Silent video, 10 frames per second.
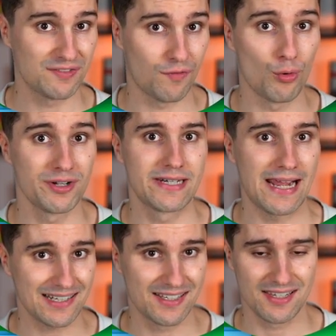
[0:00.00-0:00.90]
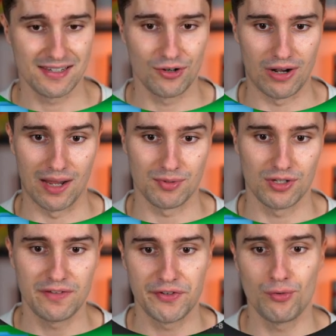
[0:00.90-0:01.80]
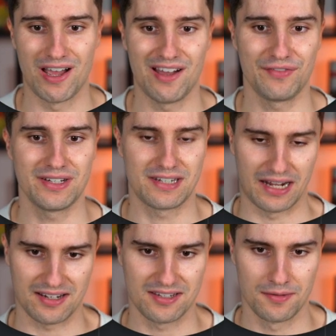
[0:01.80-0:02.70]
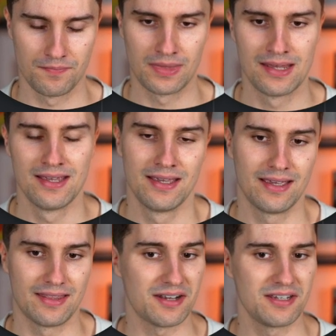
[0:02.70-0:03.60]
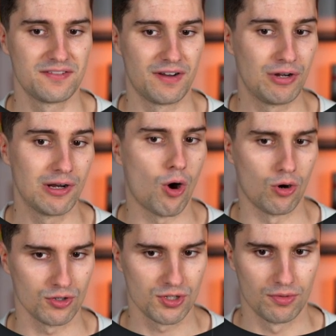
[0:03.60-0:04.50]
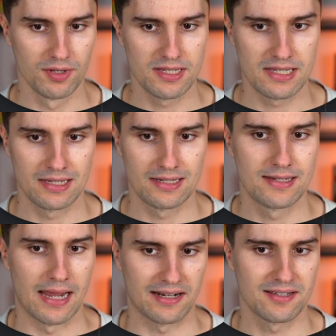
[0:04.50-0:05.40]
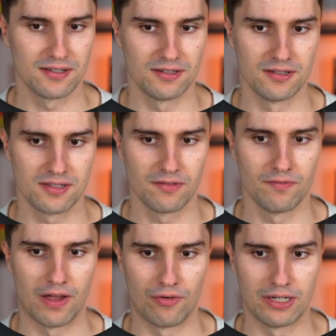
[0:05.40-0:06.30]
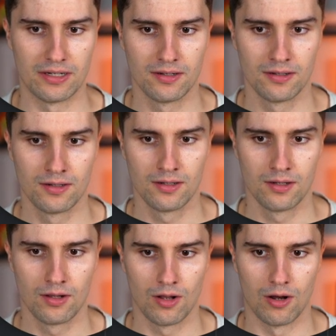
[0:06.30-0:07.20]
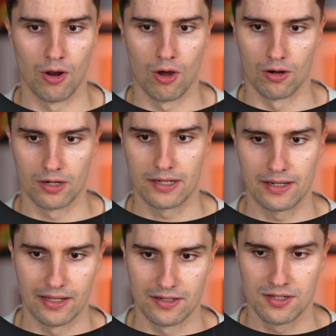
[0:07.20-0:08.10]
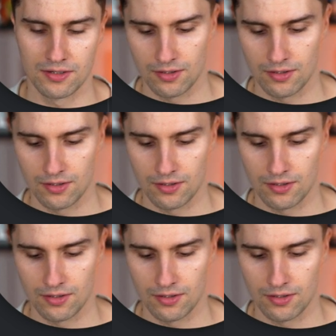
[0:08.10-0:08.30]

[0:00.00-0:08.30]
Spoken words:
for texts in your app. So if you have a text that is very long, so this text is very long, and